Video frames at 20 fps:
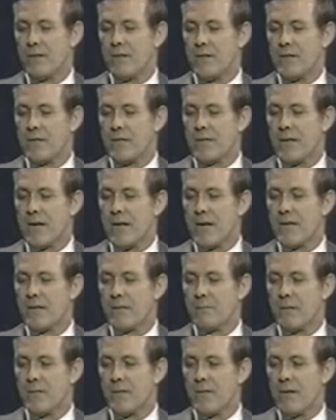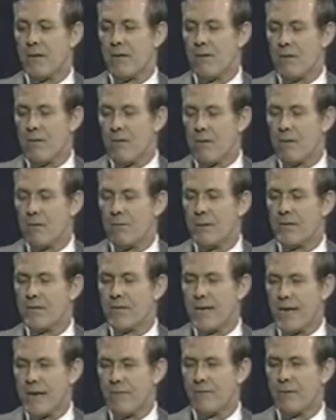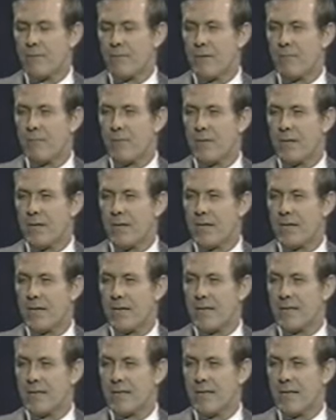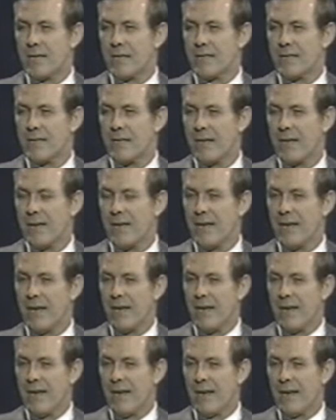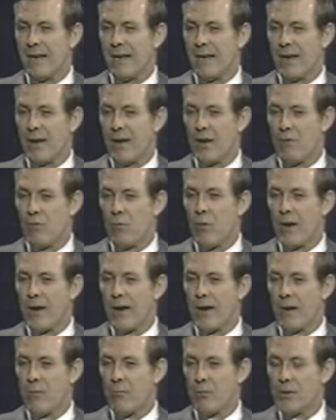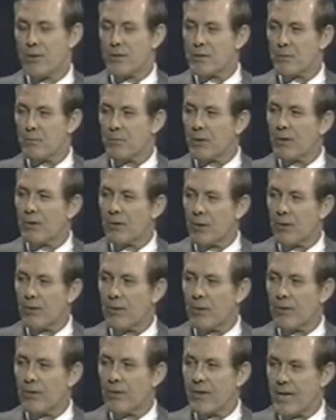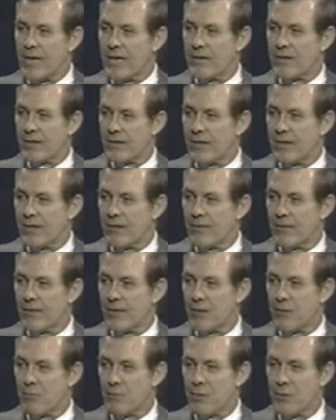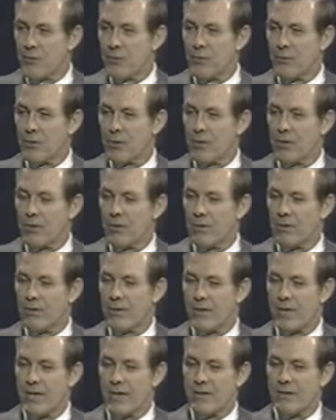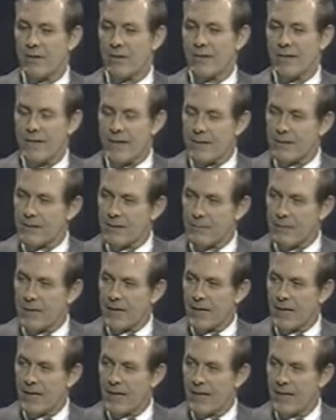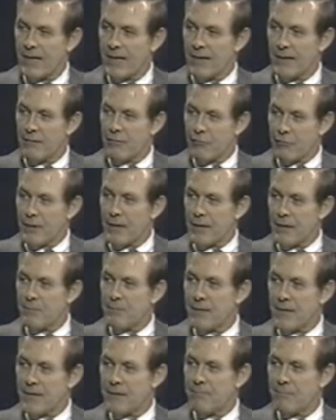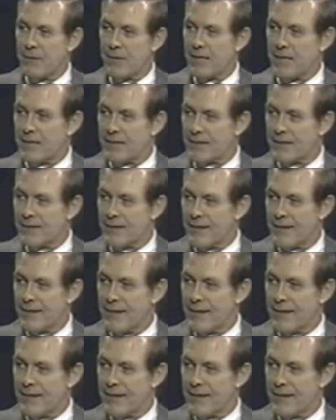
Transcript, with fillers: to discuss, but they always have to be put in the context uh, of what our principal goal as a nation is. And our principal goal as a nation has to be freedom and peace.